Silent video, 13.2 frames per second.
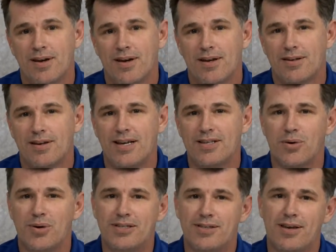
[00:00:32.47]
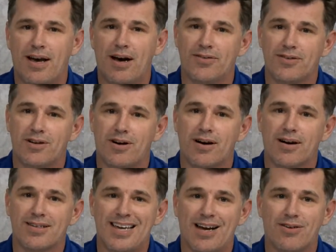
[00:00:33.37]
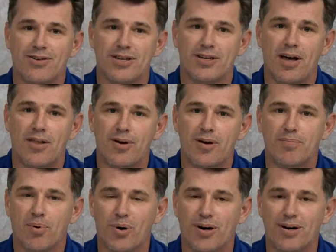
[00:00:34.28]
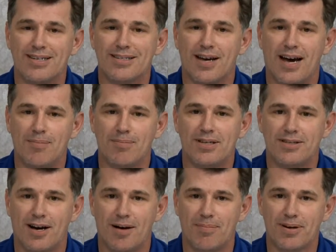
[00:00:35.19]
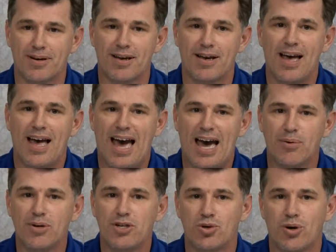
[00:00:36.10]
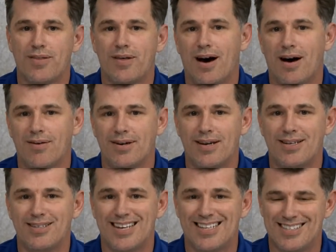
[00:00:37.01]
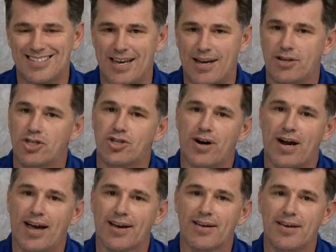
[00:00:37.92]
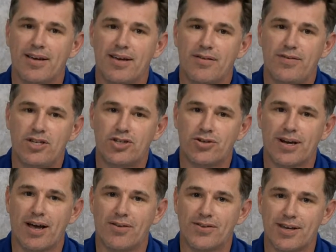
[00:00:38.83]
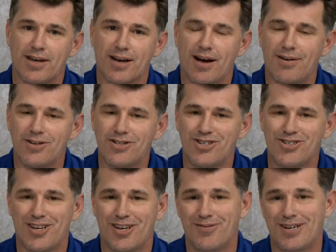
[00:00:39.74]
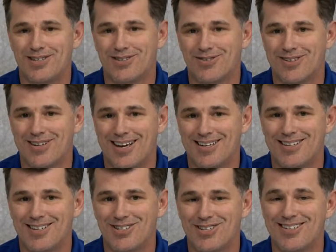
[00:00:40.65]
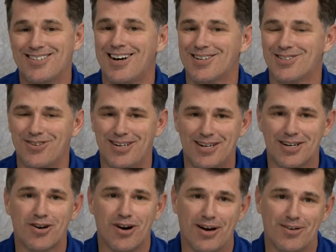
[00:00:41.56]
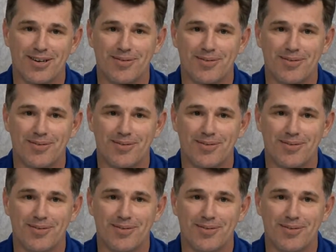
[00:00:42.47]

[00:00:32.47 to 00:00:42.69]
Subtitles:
Today's OAC Health Talk tackles another important and timely topic, how to enjoy the holidays and stay on track, featuring health psychologist and registered dietitian, Dr. Nina Crowley.